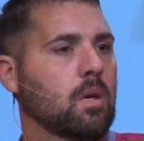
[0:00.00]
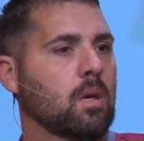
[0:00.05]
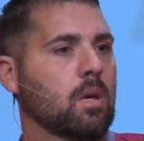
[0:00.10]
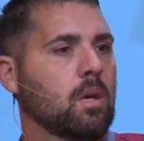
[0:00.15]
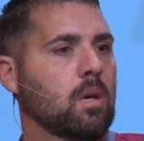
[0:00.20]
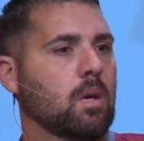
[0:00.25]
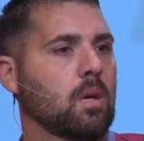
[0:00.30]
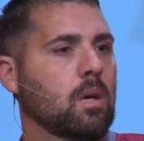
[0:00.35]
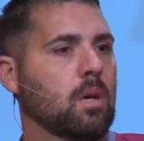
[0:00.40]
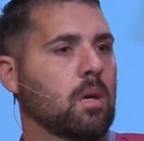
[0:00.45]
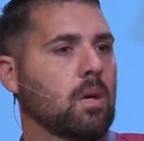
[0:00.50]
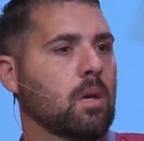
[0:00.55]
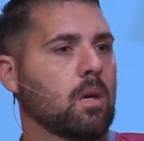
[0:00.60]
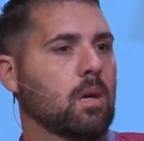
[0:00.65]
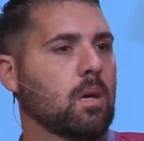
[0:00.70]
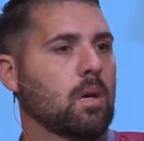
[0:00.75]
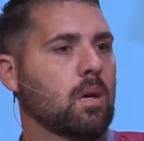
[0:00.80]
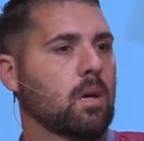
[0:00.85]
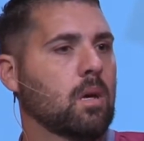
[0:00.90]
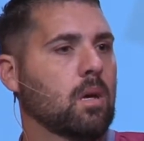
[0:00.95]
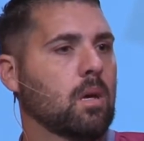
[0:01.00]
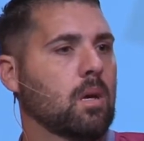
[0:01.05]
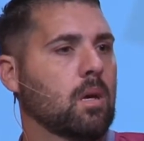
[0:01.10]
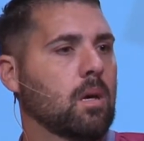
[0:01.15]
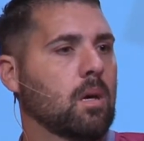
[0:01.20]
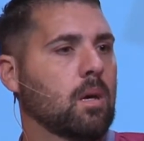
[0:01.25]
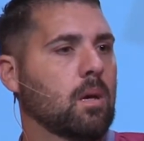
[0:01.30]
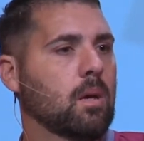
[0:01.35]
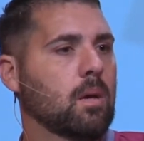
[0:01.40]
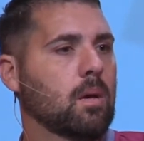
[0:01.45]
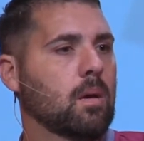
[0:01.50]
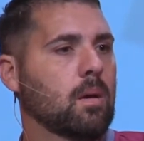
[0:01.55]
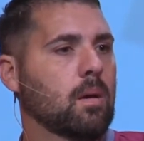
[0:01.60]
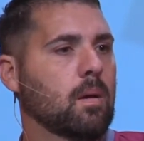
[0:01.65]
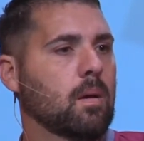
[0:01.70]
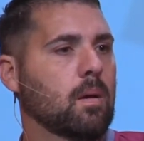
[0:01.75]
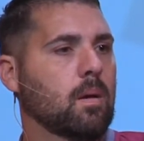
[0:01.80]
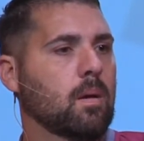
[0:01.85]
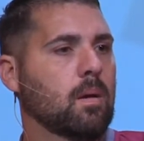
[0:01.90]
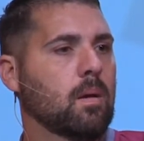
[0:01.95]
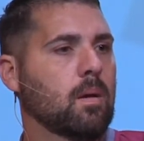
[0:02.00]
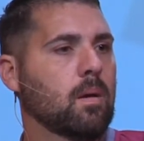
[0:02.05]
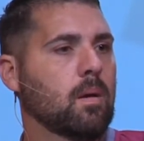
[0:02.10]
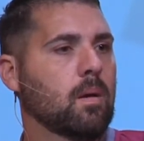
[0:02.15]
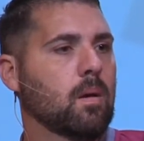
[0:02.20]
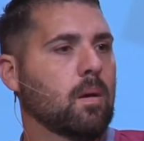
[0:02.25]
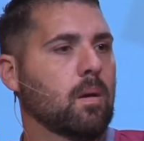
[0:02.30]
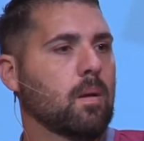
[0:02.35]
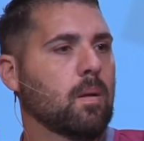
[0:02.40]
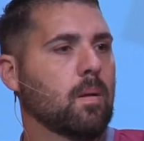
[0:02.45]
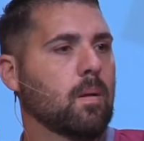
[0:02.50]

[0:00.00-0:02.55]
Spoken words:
Nobody speaks.